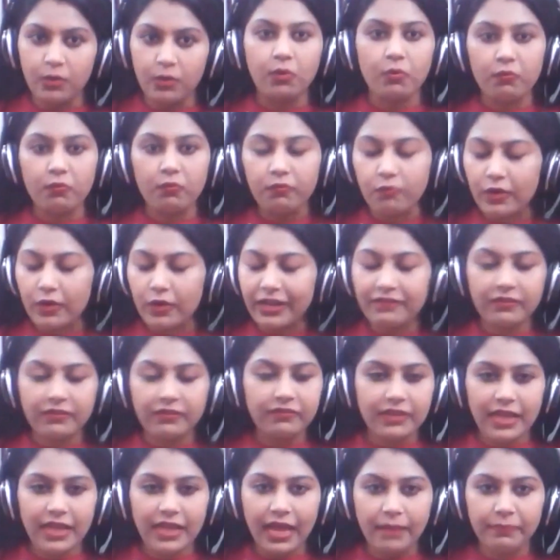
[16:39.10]
Whatever
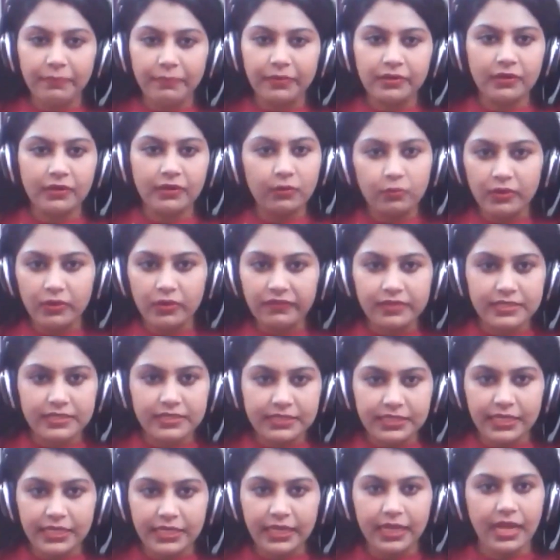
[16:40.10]
will happen, we will
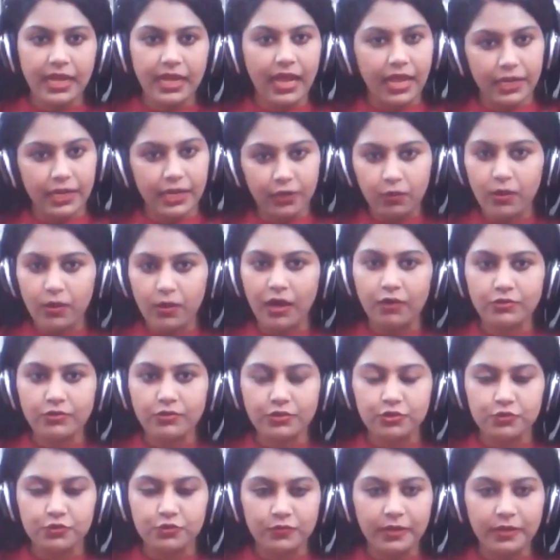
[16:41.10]
see. I know how
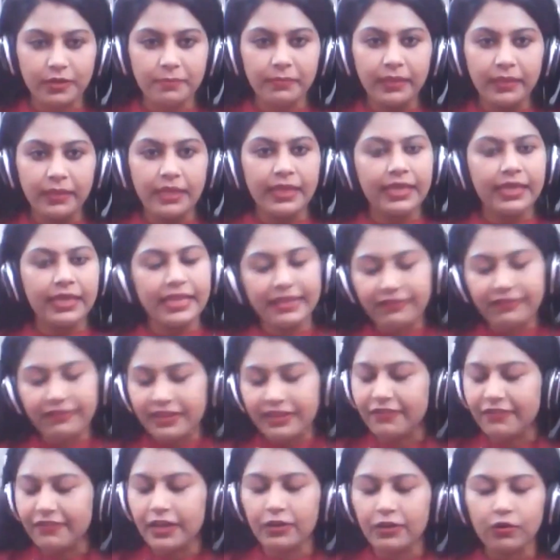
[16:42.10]
to swim. Even
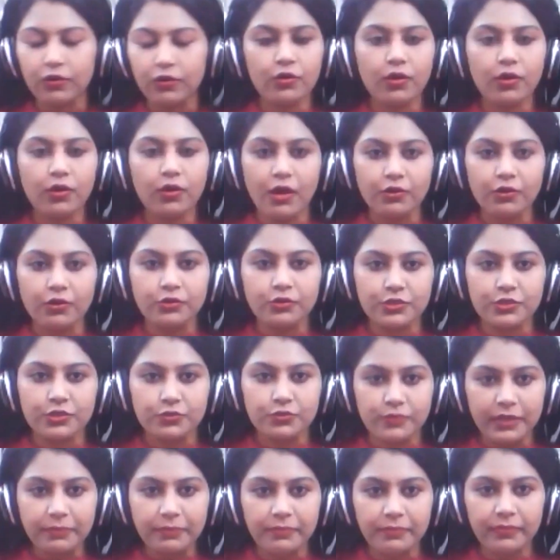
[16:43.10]
if I don't know how to
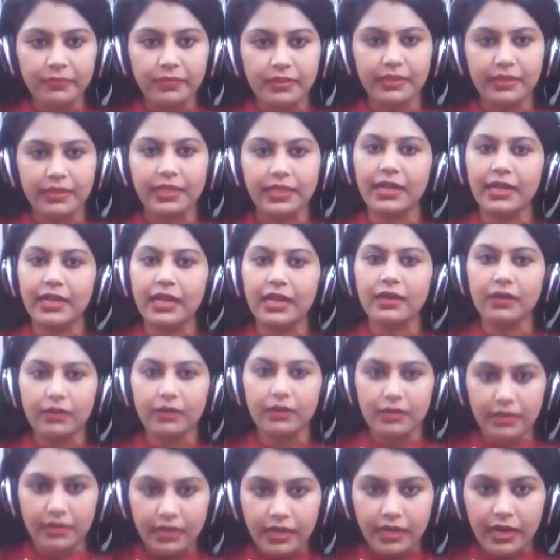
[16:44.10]
swim, there are
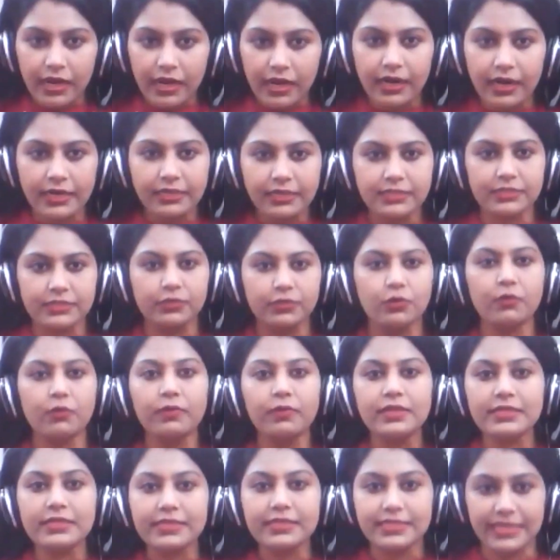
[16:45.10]
guards who
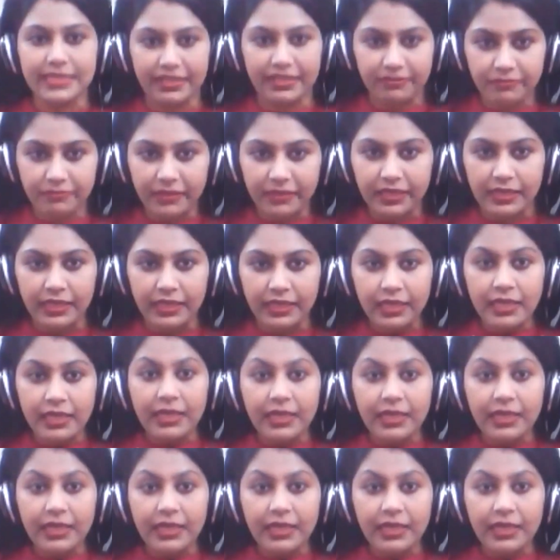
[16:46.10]
will save me.